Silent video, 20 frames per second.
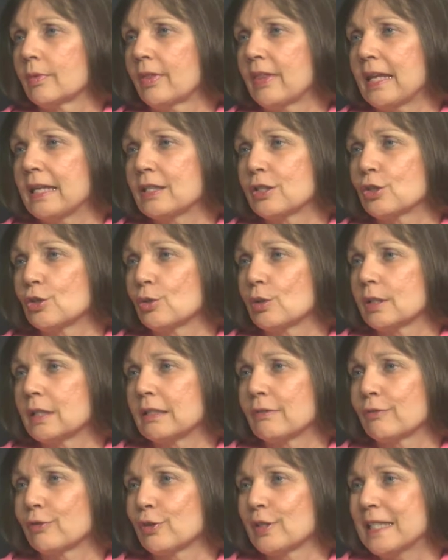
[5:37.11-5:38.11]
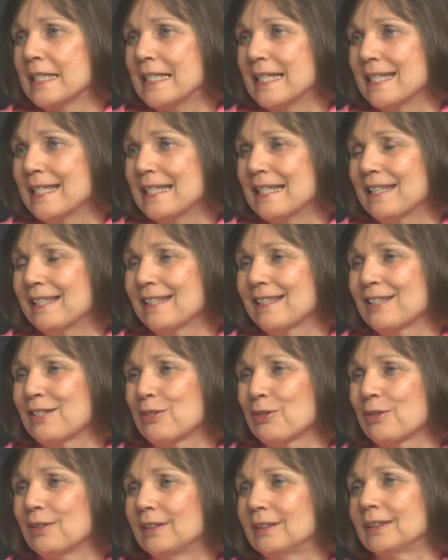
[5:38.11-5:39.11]
things during different seasons?
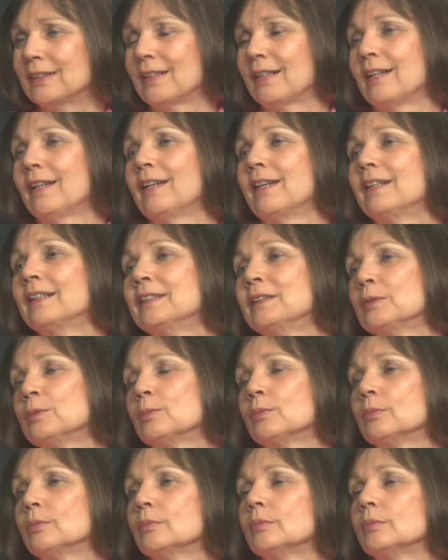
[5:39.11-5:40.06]
We, we do different things.